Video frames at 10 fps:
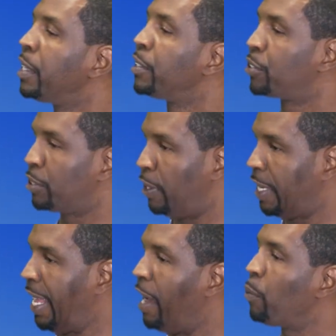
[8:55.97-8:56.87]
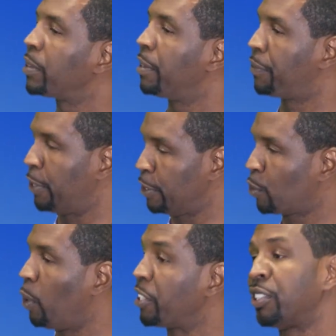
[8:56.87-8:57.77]
Start out with the first
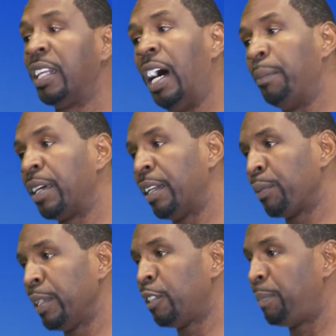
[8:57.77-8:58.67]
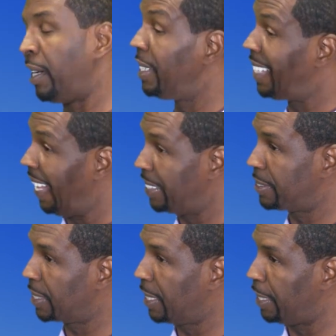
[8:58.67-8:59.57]
question. I'm gonna respond as
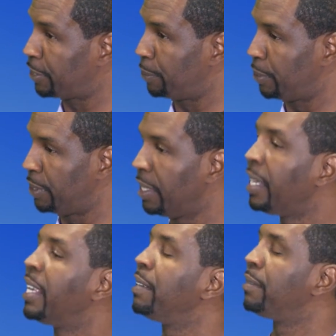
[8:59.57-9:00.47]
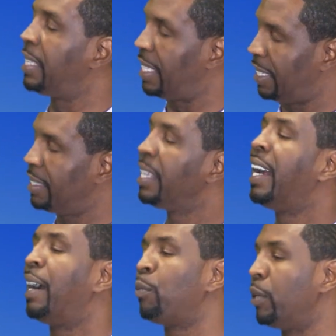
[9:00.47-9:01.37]
the customer, and then
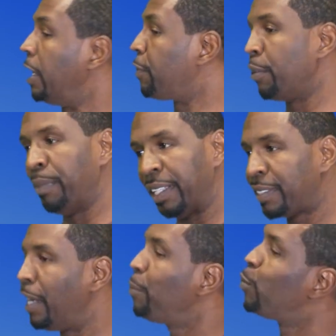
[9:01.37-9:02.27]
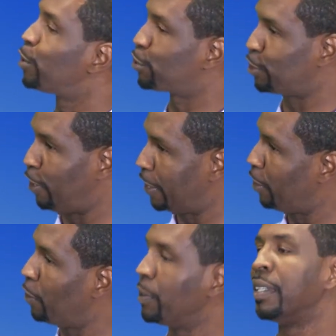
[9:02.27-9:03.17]
if you mess up, we'll start
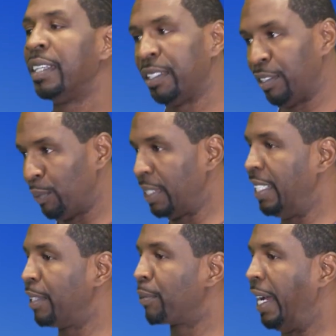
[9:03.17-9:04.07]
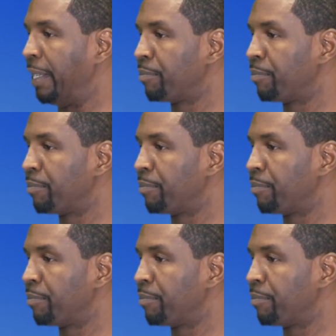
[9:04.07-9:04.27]
over until we get it right.